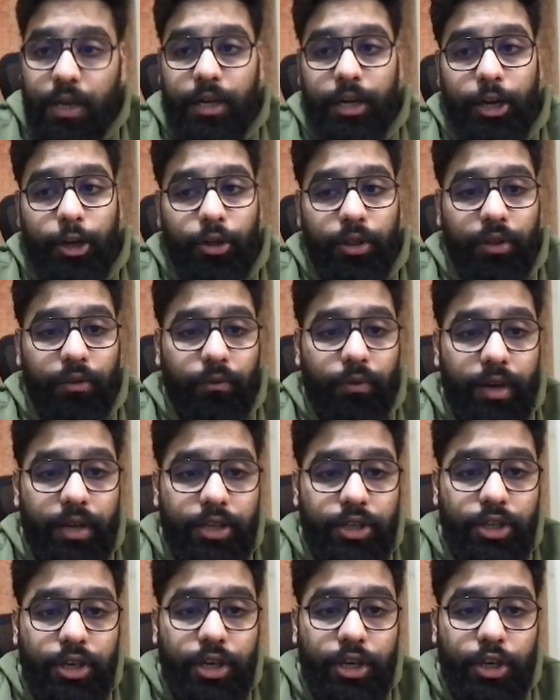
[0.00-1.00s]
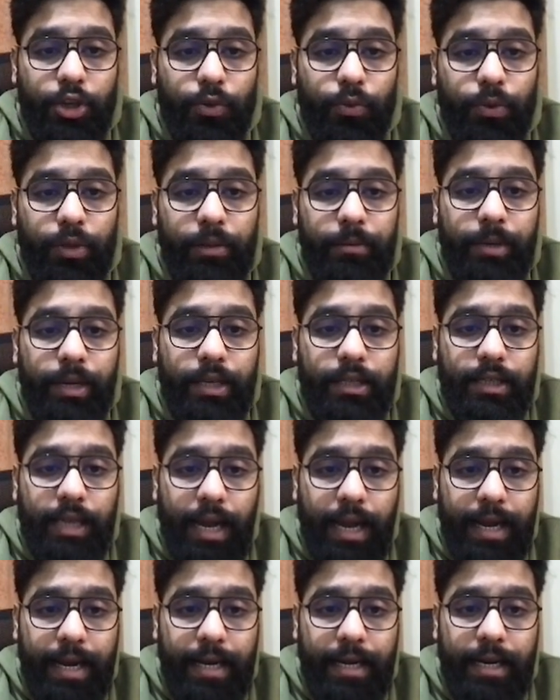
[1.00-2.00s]
during which you will be
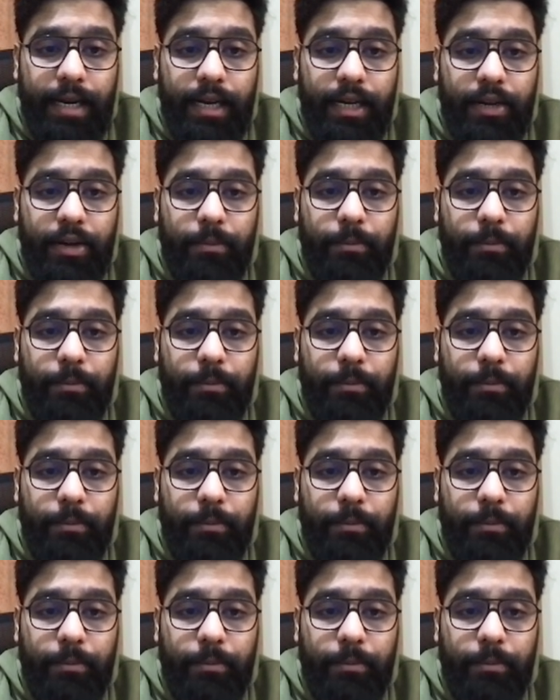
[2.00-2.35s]
assigned a